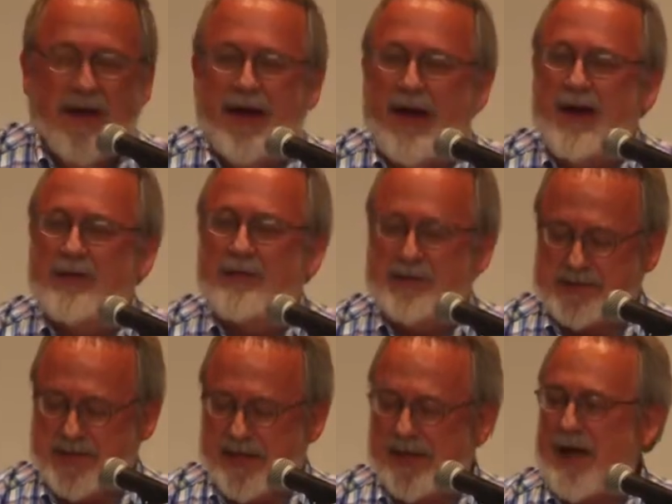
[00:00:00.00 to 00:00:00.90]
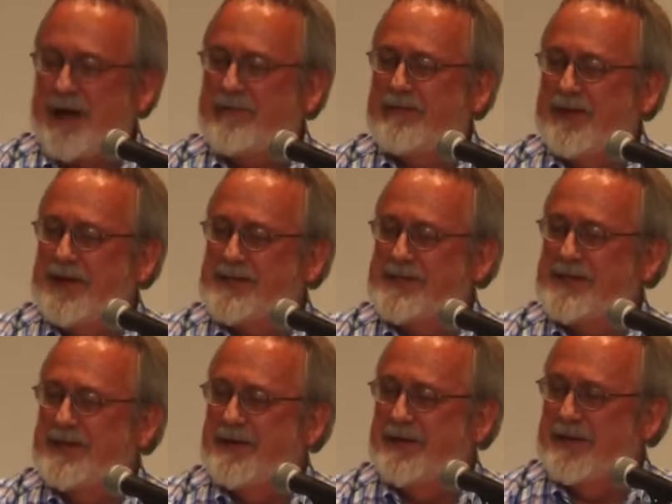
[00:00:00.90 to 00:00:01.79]
All right, what's the life
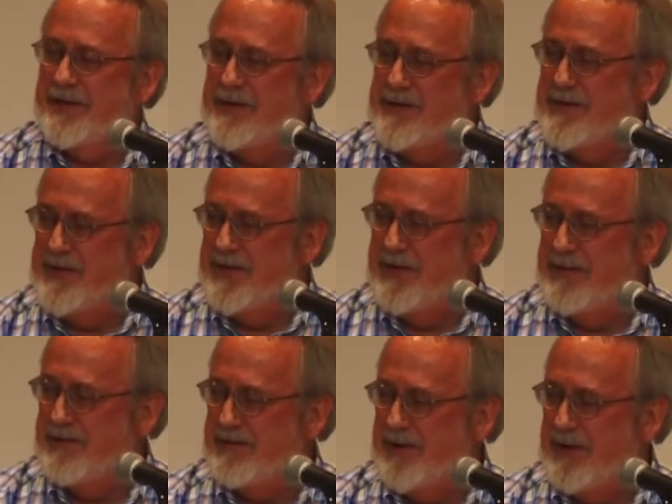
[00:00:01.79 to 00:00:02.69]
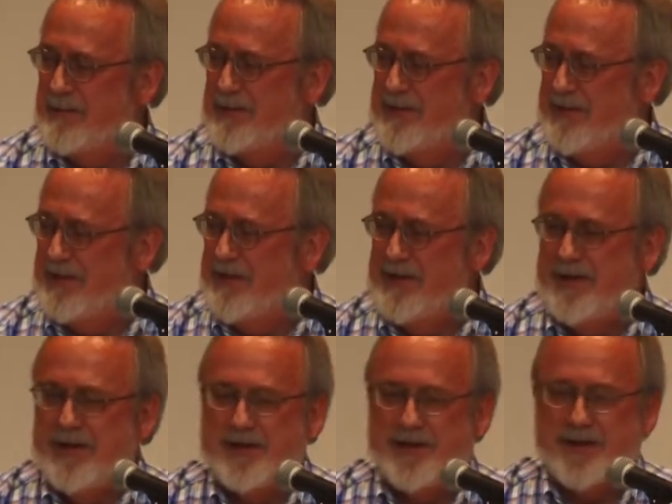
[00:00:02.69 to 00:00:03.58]
lesson learned from
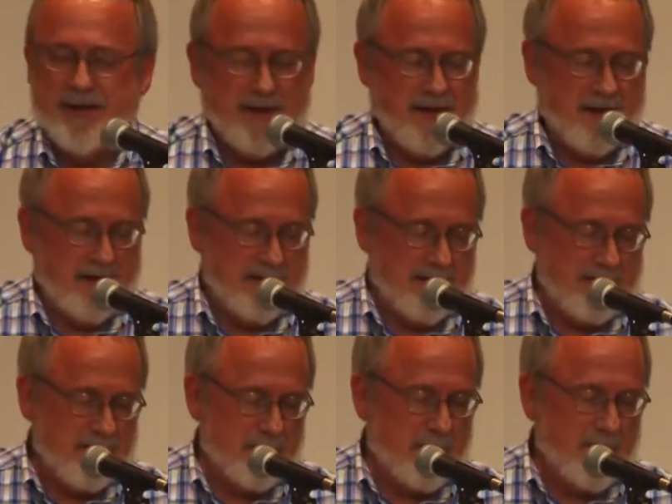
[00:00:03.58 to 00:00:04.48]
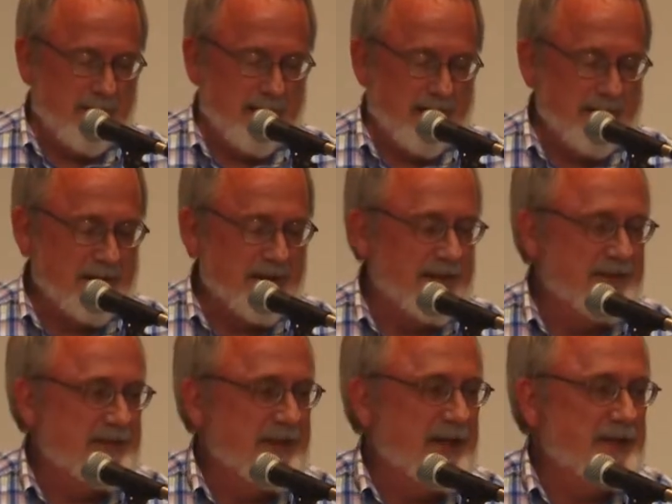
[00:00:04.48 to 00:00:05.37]
there are more
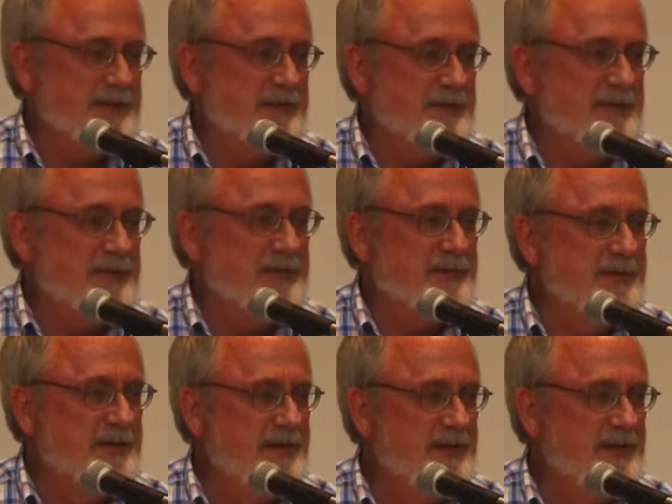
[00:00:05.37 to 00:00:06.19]
guidelines than actual rules?